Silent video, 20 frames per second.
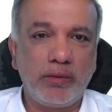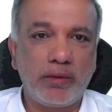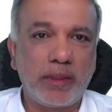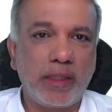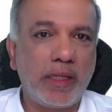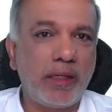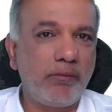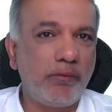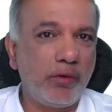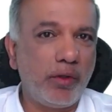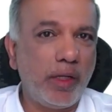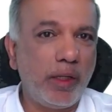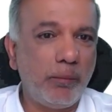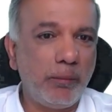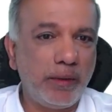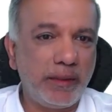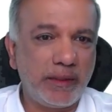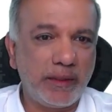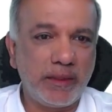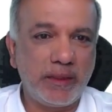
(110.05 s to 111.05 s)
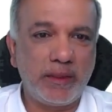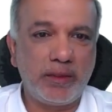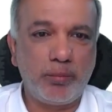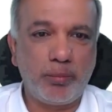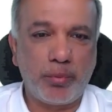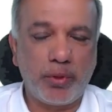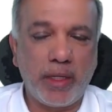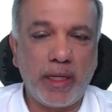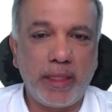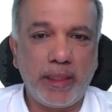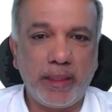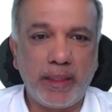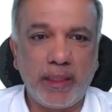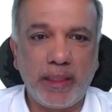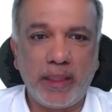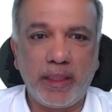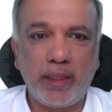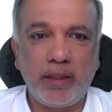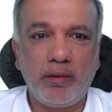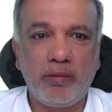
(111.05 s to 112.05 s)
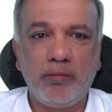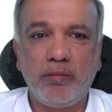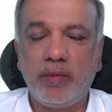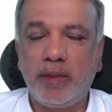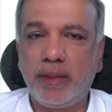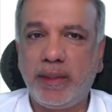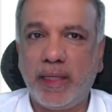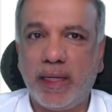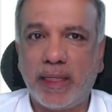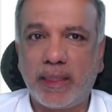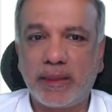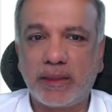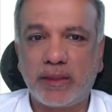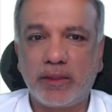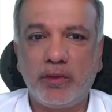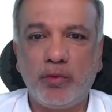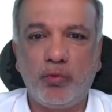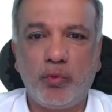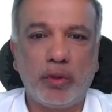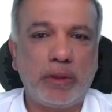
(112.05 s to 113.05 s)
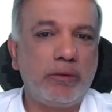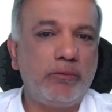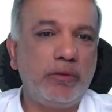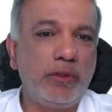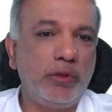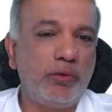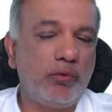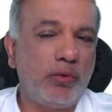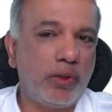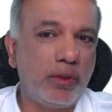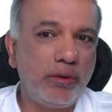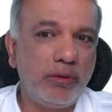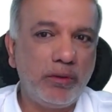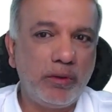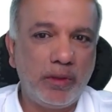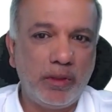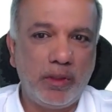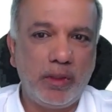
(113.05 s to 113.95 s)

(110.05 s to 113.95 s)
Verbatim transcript: you can have your images, branding, text, whatever you want.